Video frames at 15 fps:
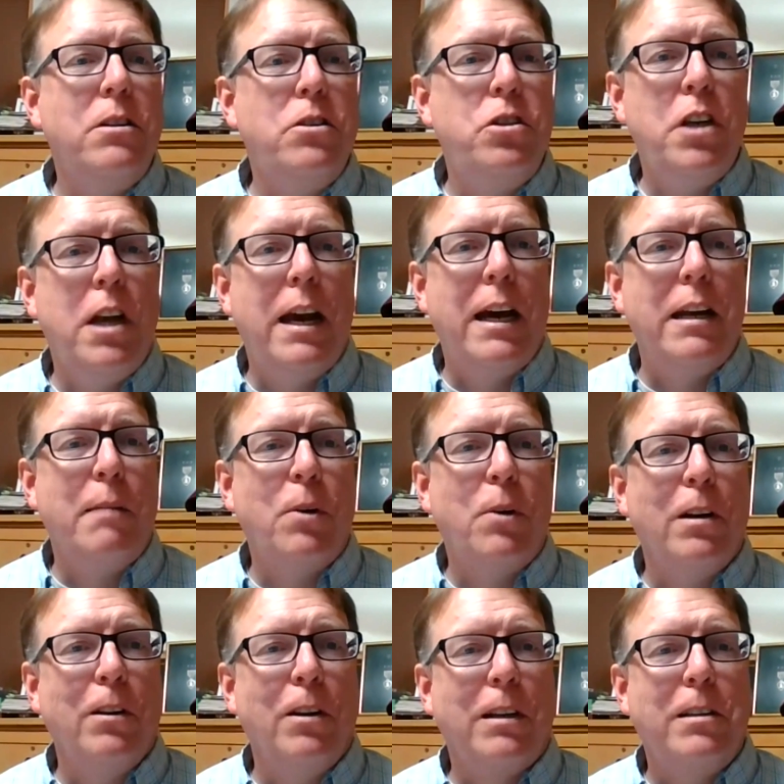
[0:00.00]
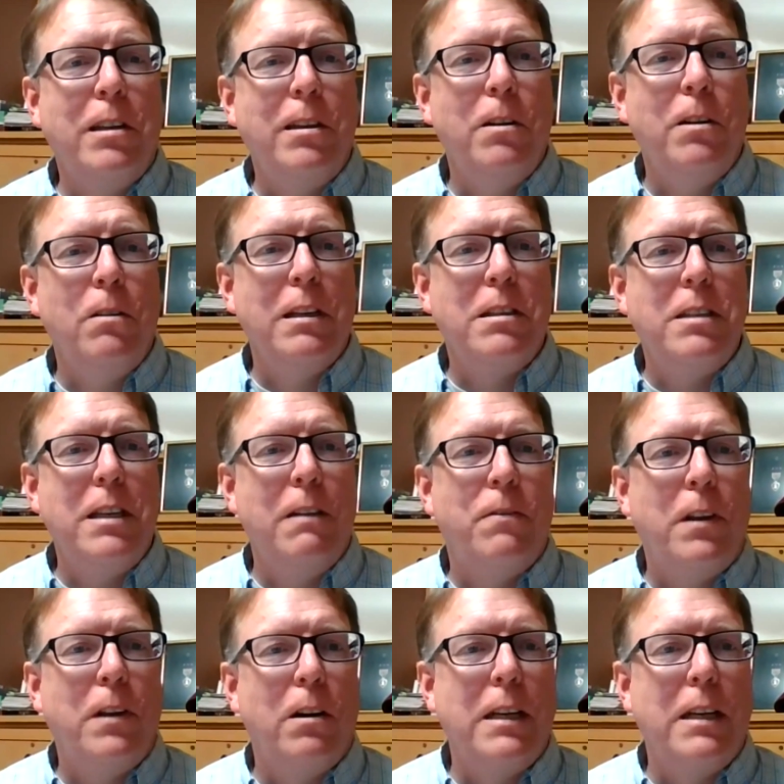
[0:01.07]
Jen, I'm going to look to you to see if
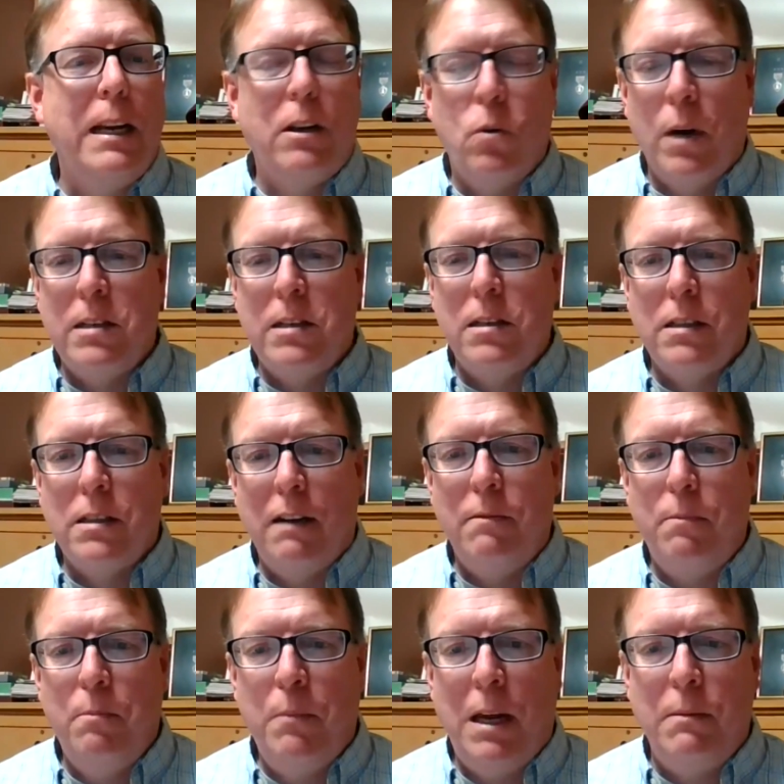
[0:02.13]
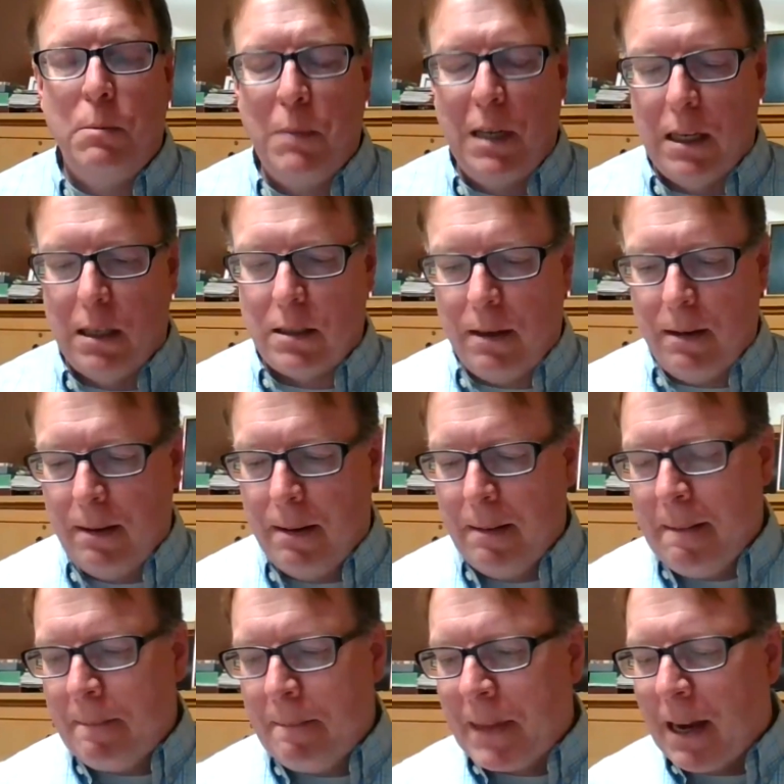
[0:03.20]
there are any questions I've maybe missed.
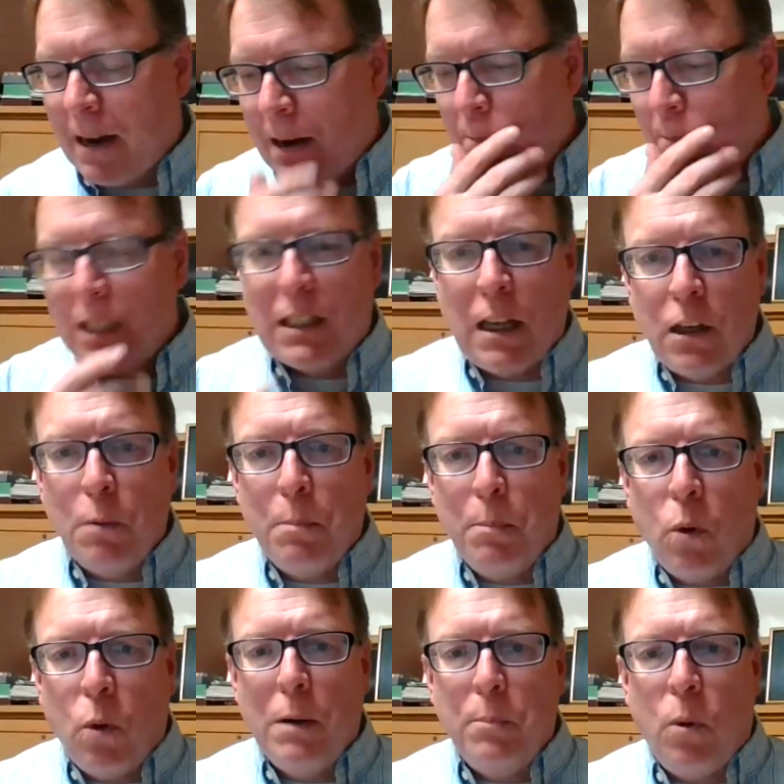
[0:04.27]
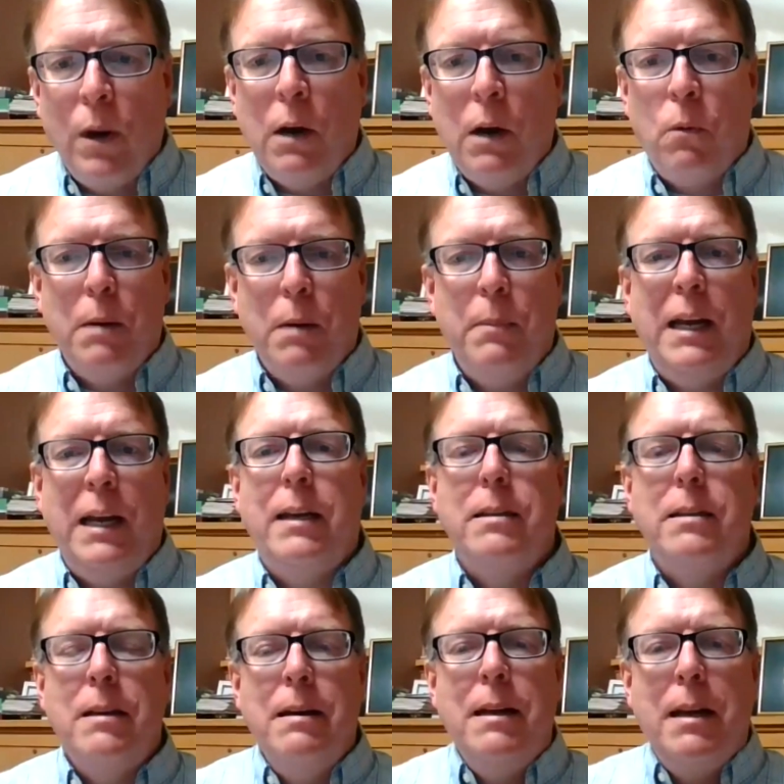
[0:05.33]
But the other important point I want to make
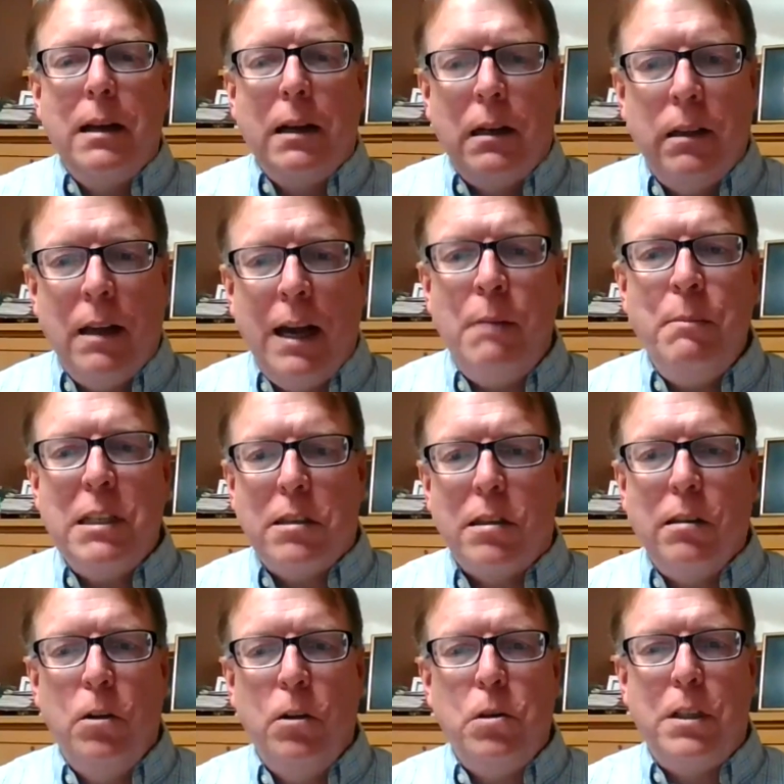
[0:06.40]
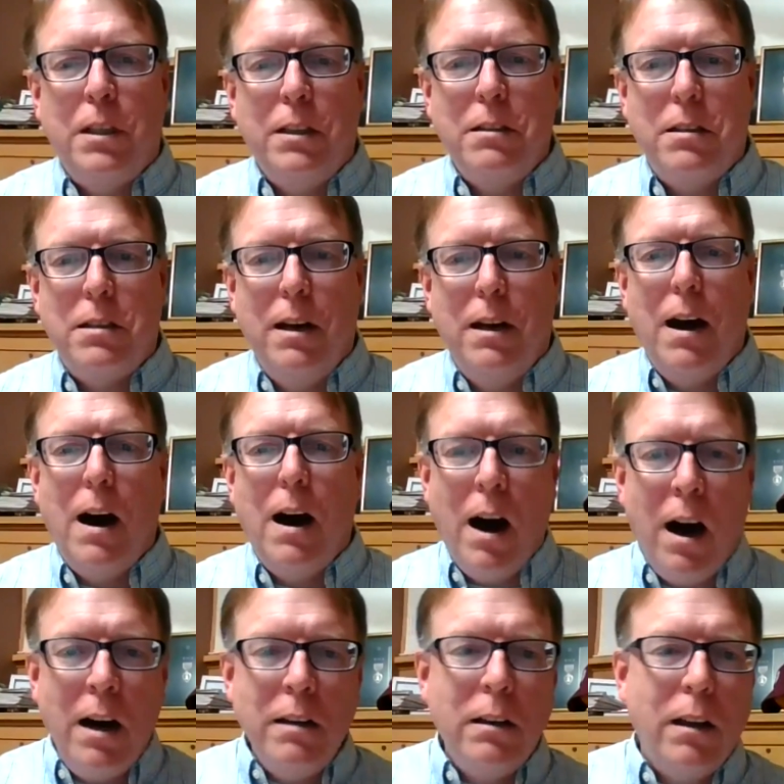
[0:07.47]
is climate solutions,
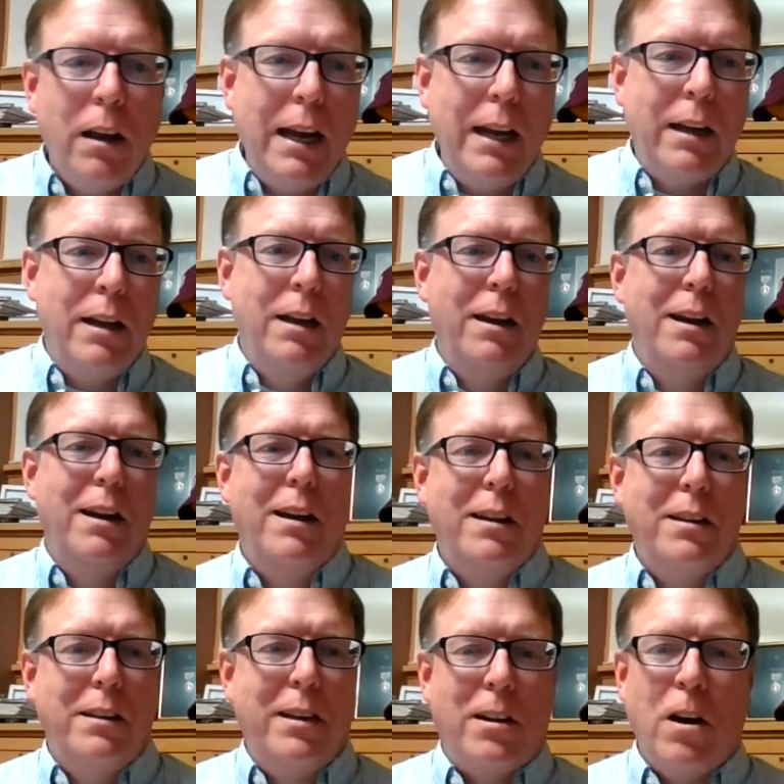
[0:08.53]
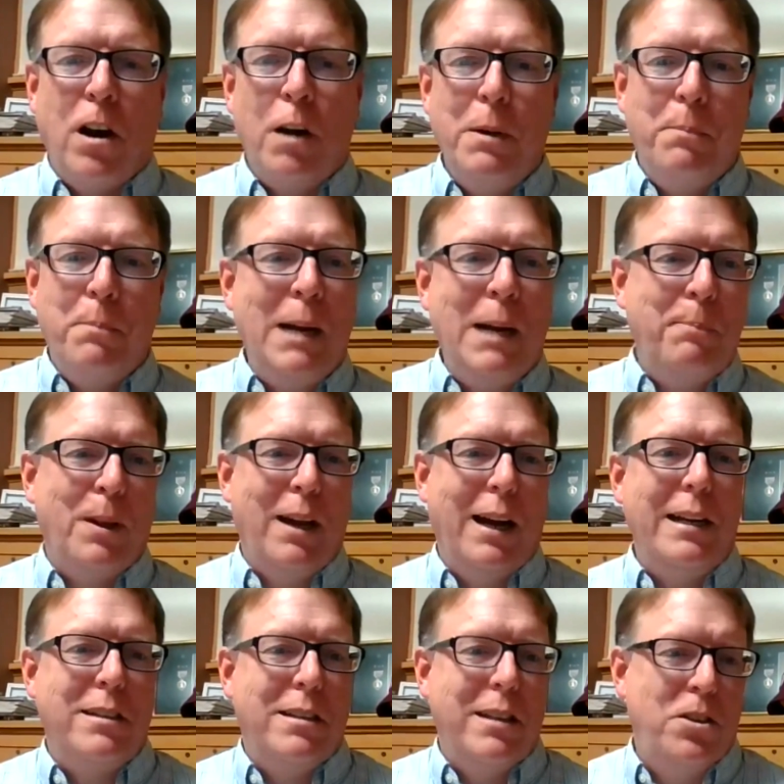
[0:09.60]
unlike the carbon
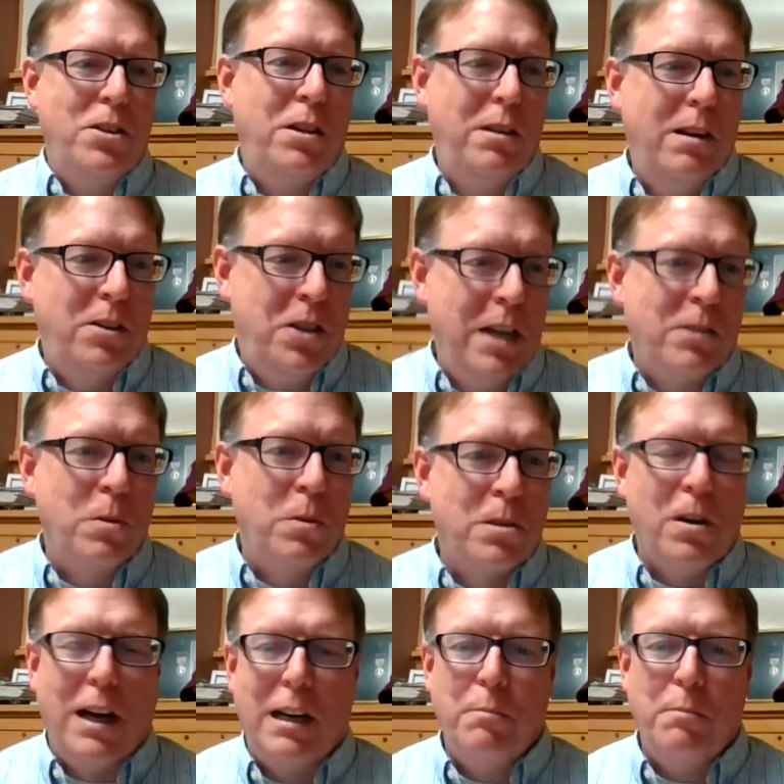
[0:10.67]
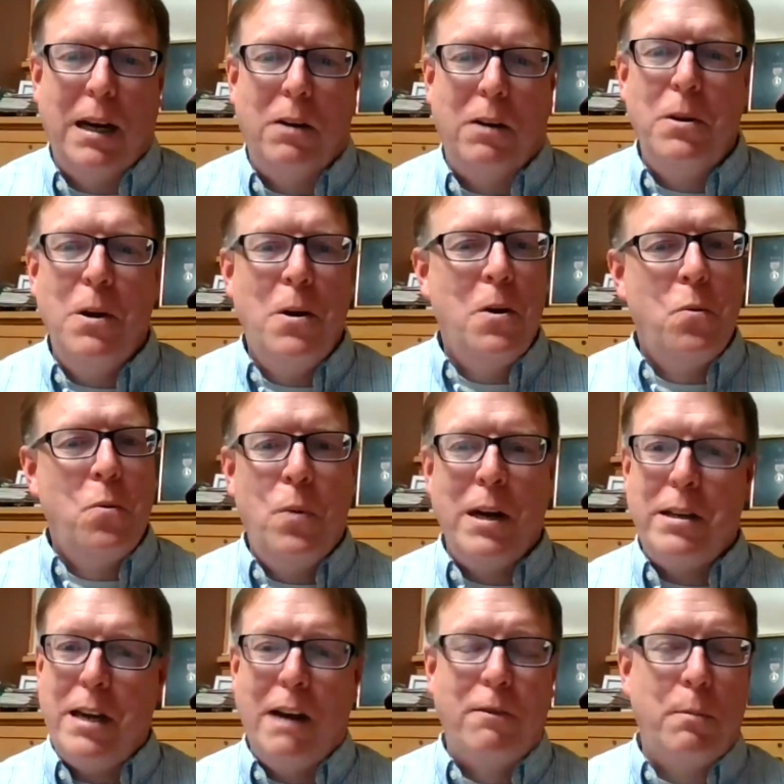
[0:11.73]
pipelines that Jess was talking about,
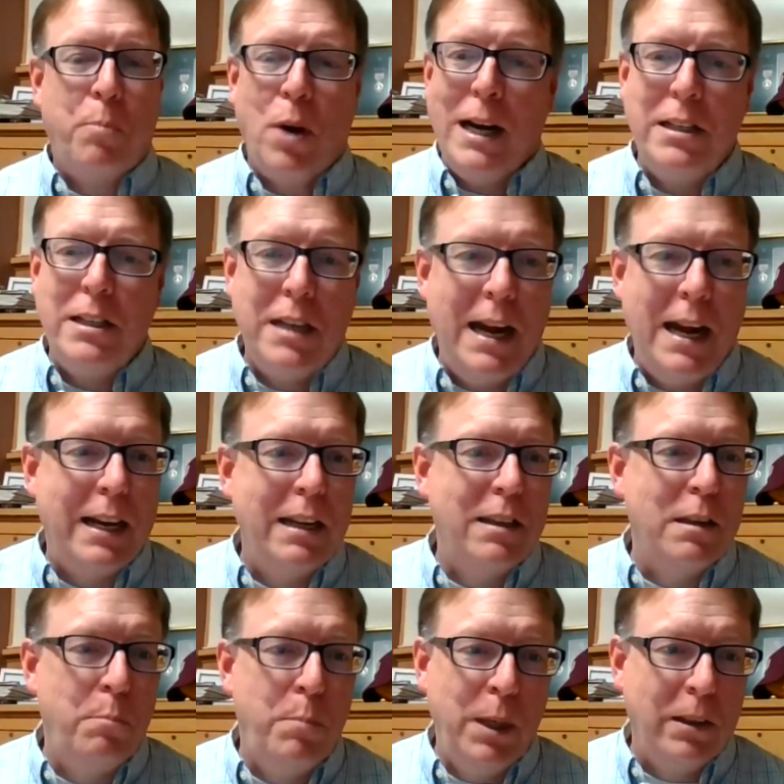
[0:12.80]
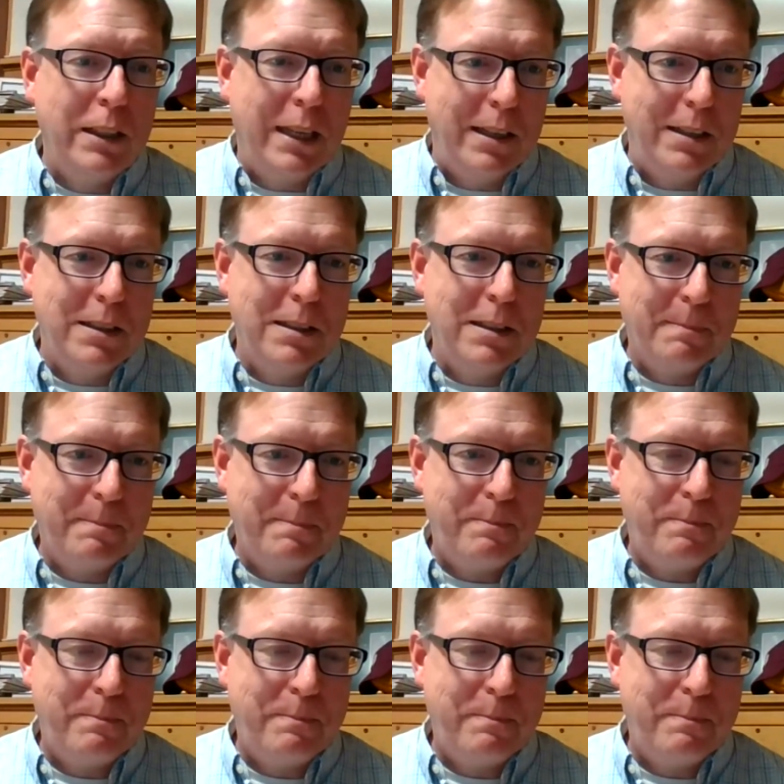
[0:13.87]
which have a price tag in the billions,